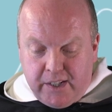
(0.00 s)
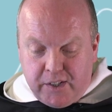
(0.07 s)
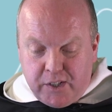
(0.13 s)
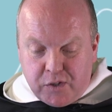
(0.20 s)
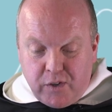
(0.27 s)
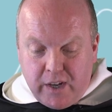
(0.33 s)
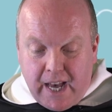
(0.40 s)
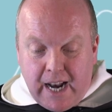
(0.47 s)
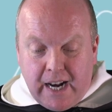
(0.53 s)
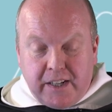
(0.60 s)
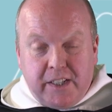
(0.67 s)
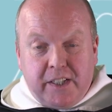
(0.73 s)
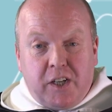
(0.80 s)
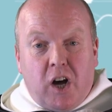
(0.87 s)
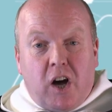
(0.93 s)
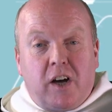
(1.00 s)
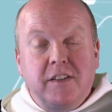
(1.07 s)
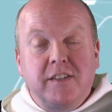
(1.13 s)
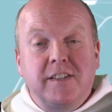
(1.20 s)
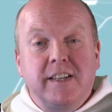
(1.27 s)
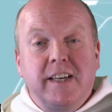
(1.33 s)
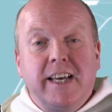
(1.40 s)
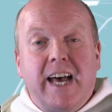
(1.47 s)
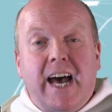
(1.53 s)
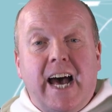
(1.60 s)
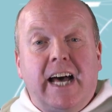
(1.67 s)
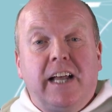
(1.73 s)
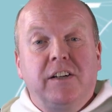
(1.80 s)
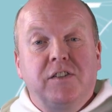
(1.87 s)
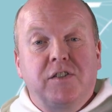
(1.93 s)
this reality, God's
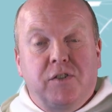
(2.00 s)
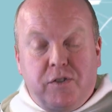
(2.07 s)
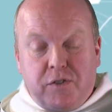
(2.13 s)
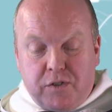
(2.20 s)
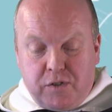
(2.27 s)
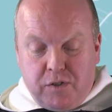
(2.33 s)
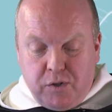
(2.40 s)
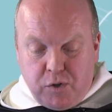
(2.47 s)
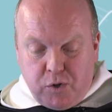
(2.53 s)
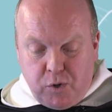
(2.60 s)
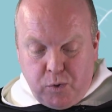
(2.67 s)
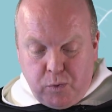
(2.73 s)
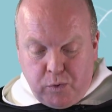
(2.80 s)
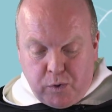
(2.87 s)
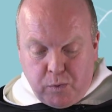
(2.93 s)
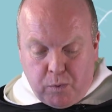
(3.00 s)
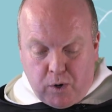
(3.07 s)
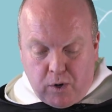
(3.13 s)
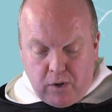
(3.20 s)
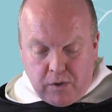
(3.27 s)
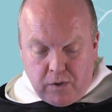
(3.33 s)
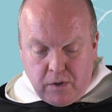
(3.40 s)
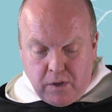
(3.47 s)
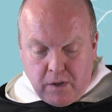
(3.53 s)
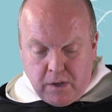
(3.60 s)
answers to the world.